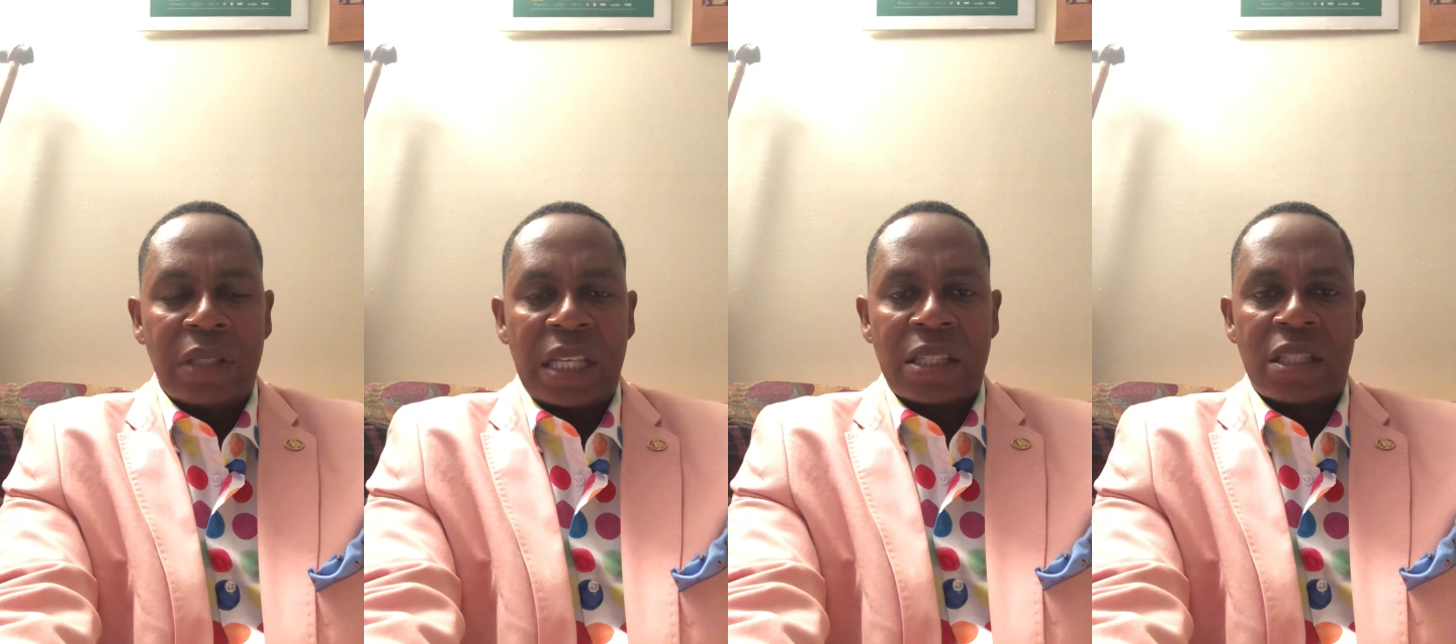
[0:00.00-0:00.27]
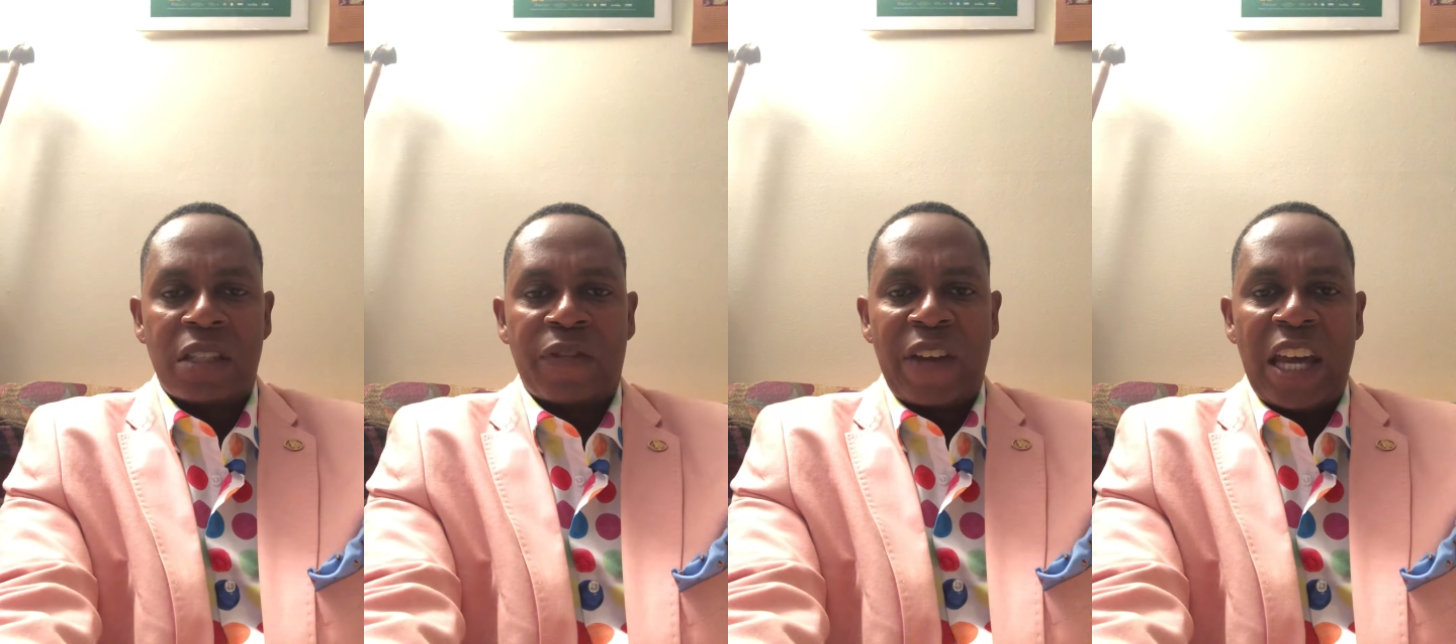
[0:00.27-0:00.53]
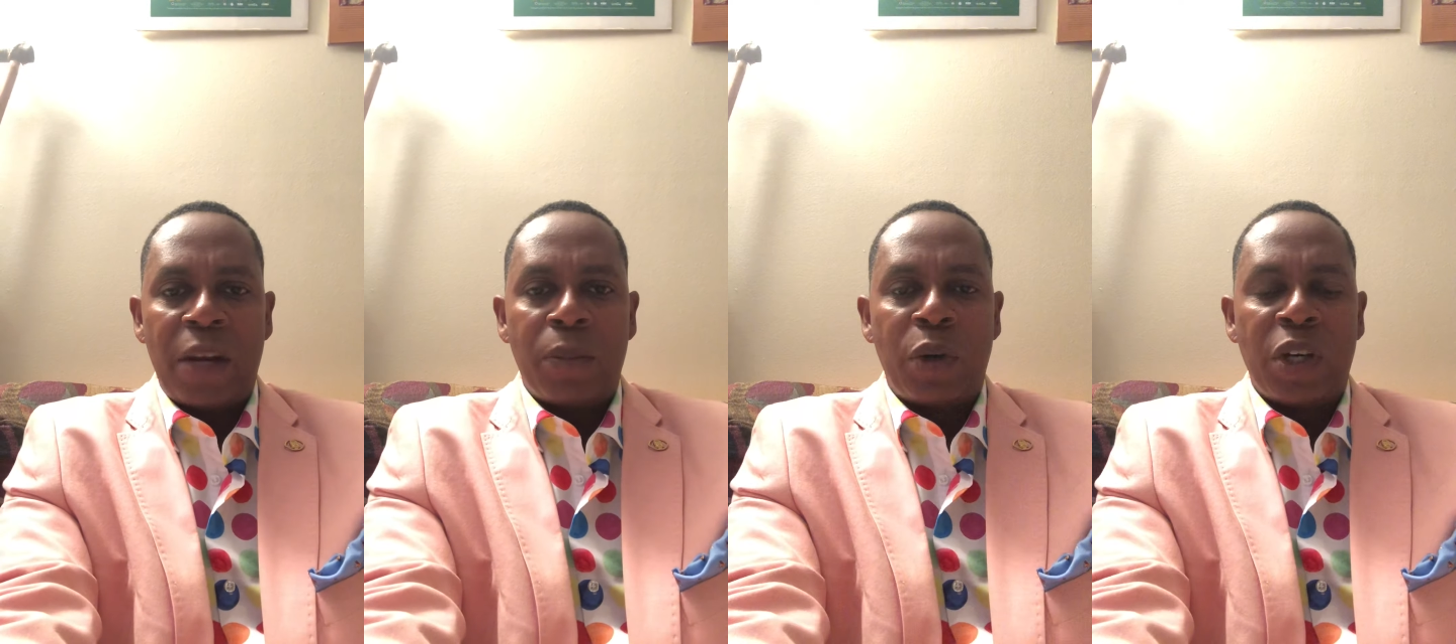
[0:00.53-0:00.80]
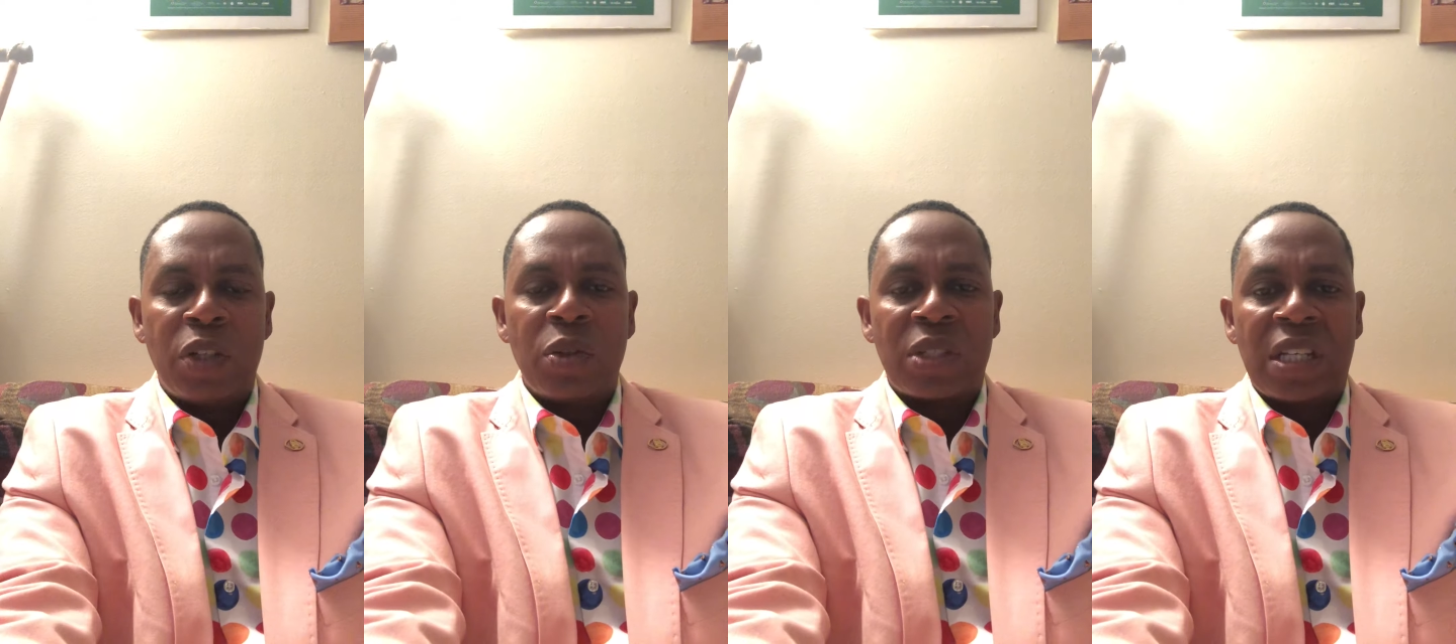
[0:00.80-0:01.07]
that the Savannah
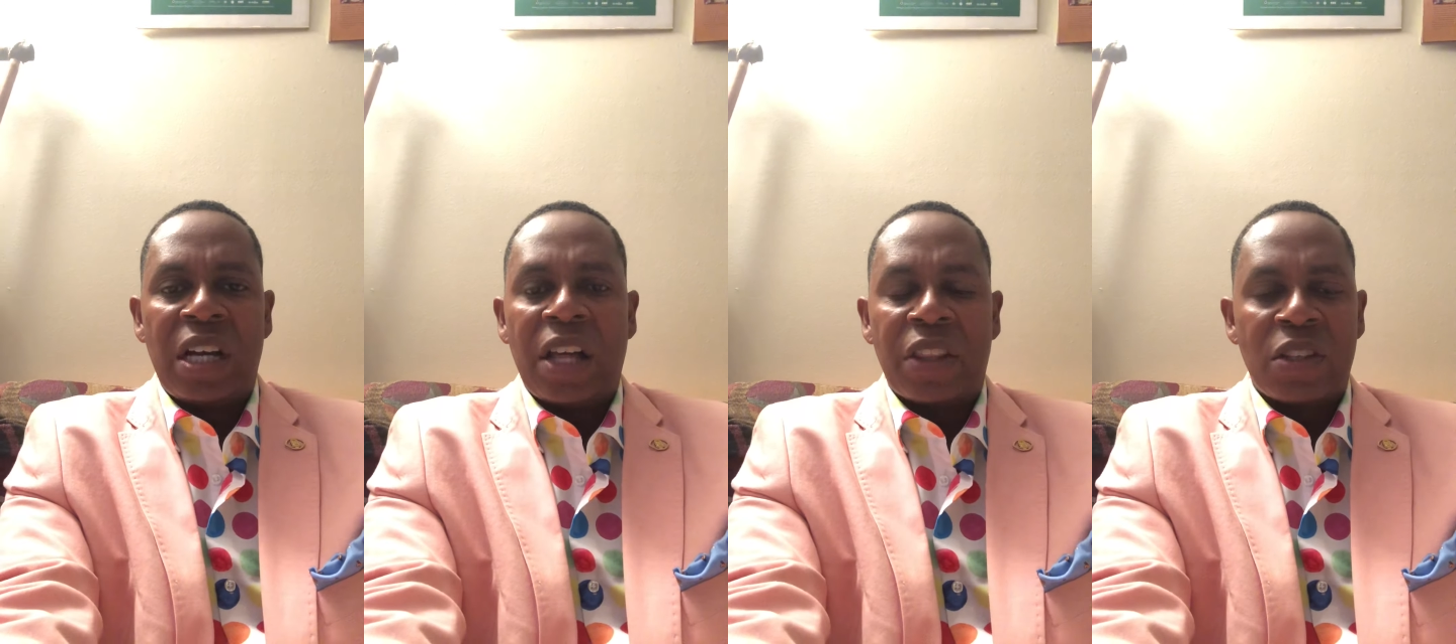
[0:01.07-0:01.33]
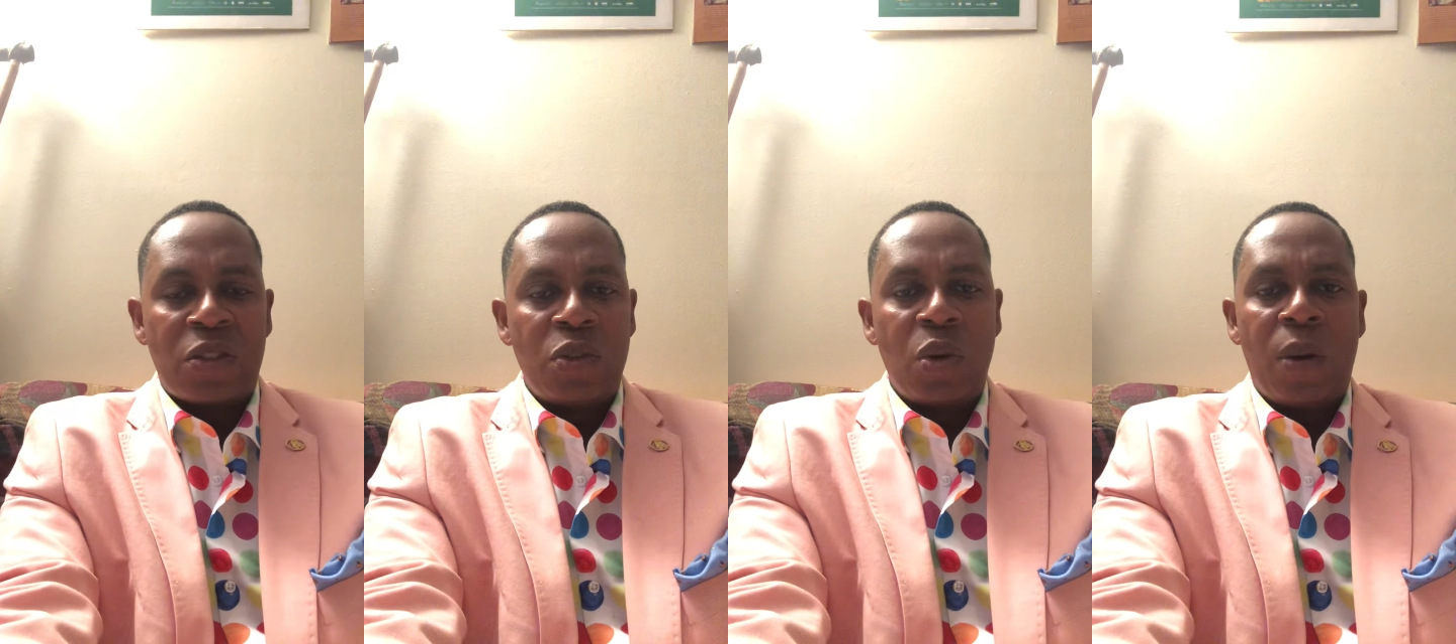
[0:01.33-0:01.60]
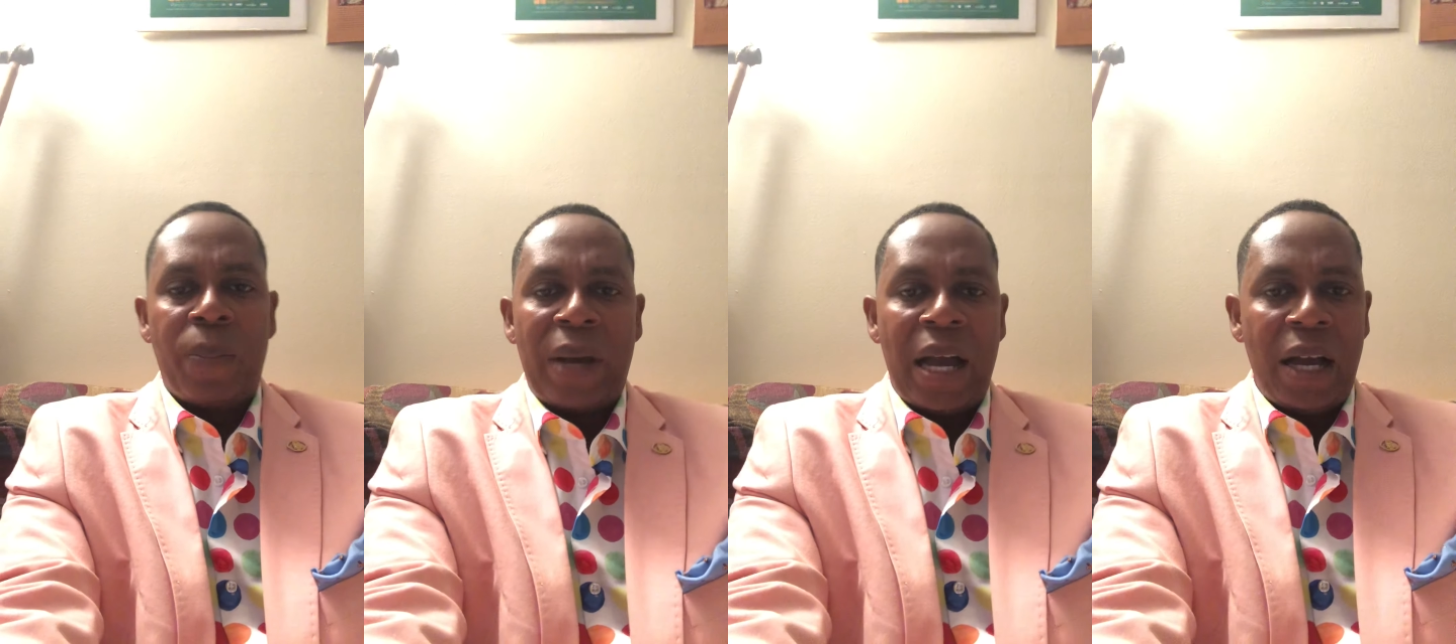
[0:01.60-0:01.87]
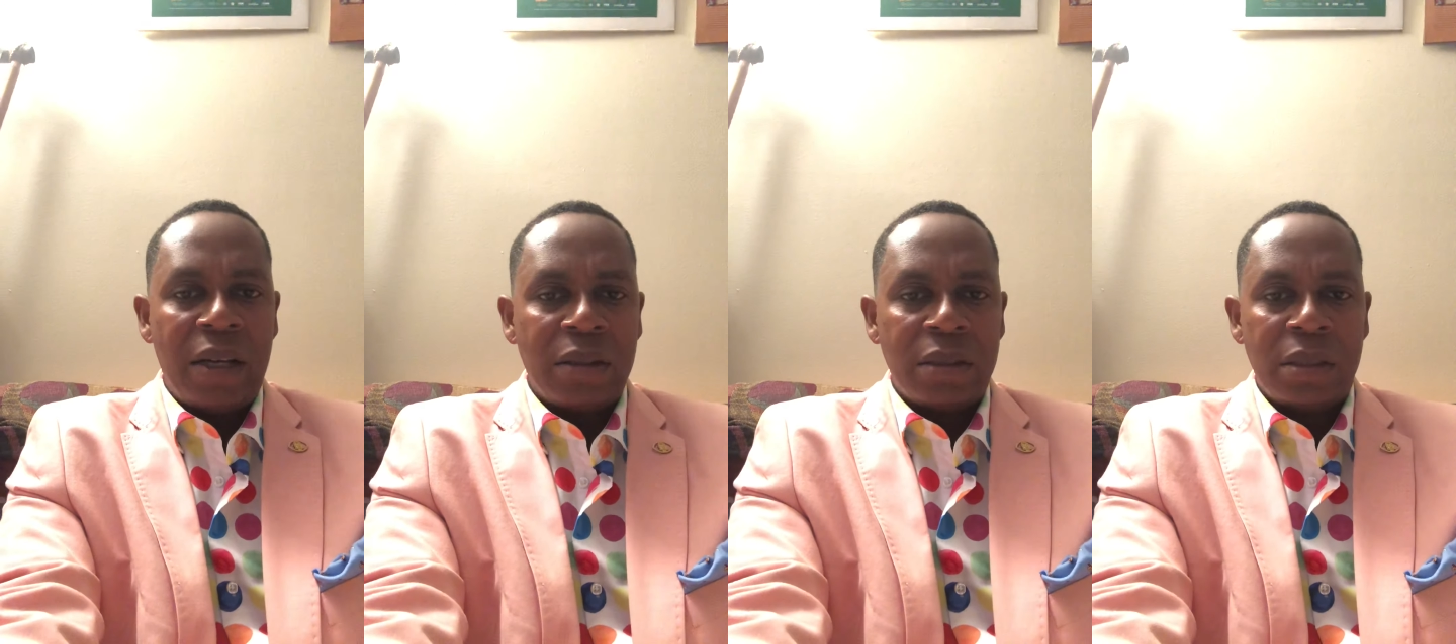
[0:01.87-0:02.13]
Morning News and others knew
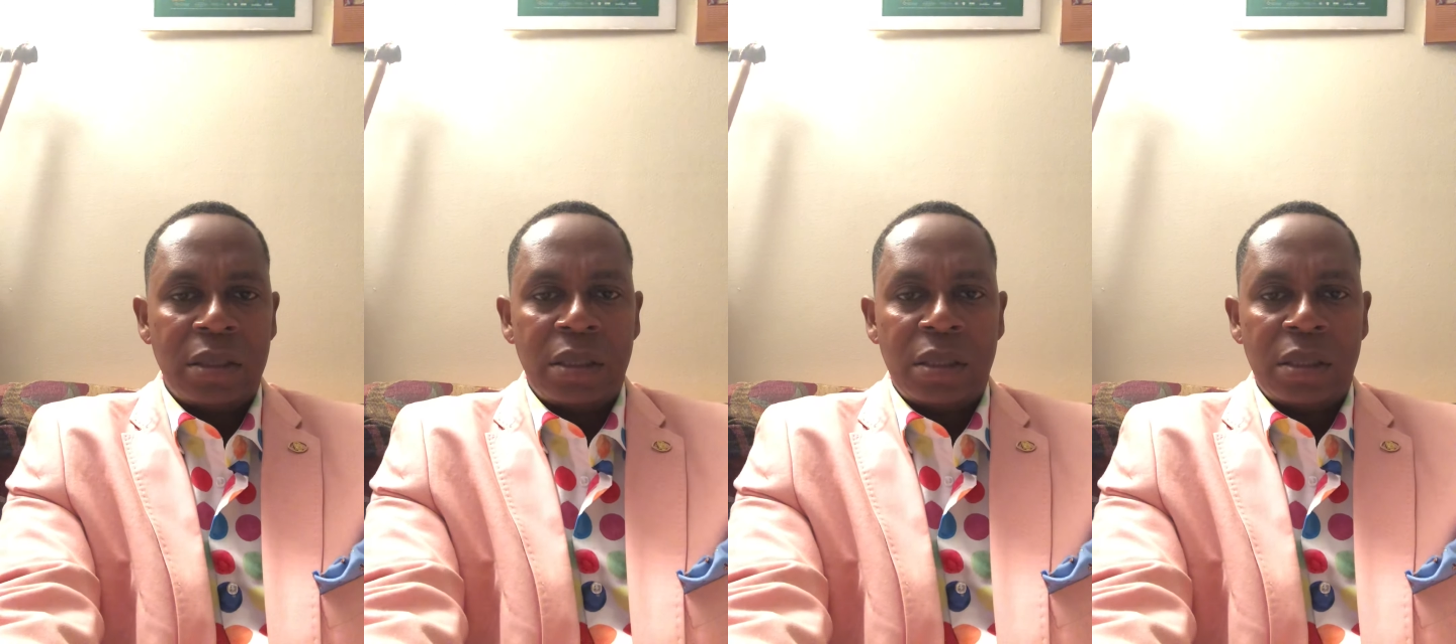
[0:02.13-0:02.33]
about,